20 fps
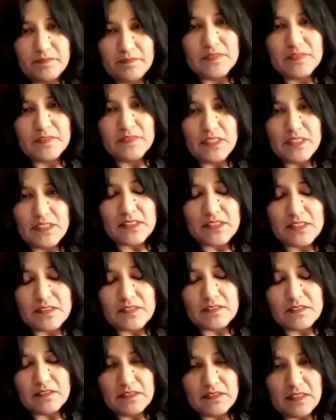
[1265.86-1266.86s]
It
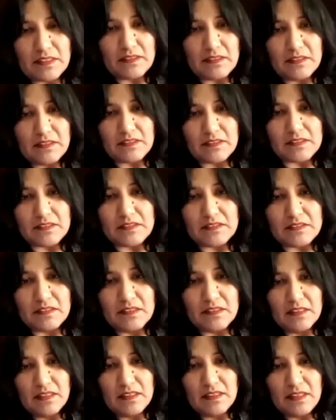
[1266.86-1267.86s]
is. Yeah, it is.
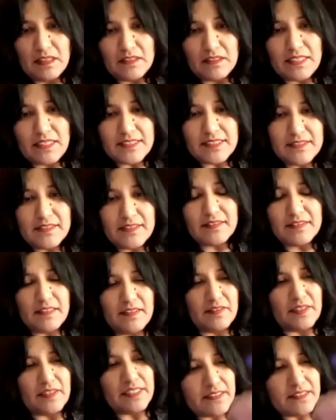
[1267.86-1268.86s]
And that's the thing,
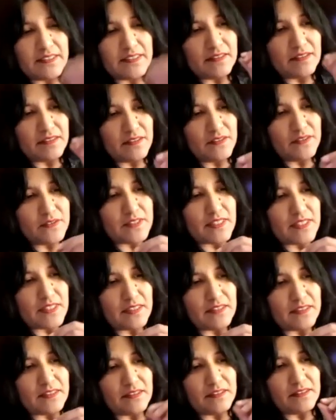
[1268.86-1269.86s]
right? You said
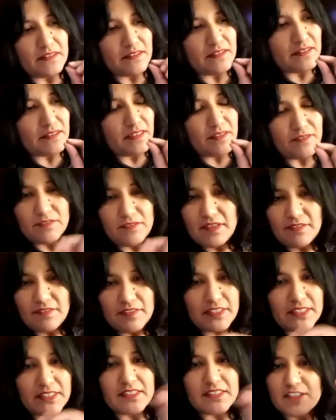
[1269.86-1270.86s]
it,
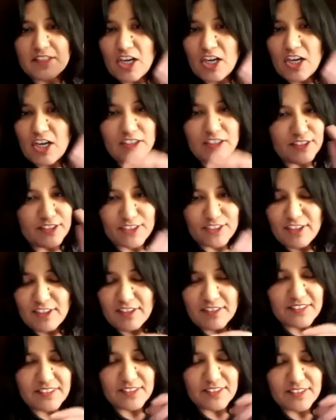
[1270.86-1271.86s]
everything is dollars.
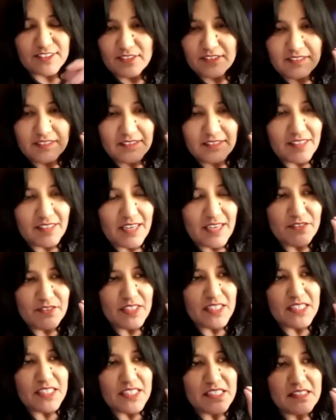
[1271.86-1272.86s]
So every
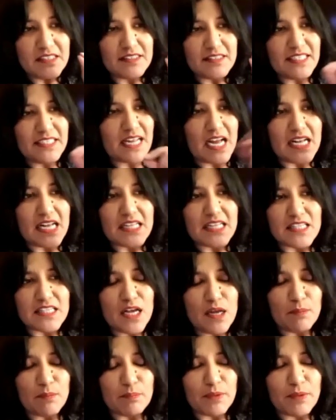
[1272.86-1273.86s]
little thing adds
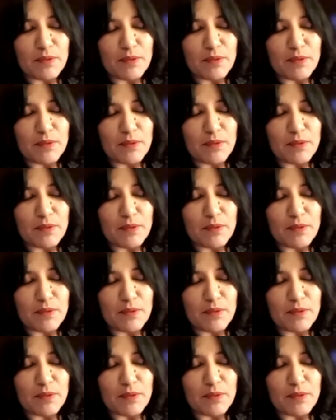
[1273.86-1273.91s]
up.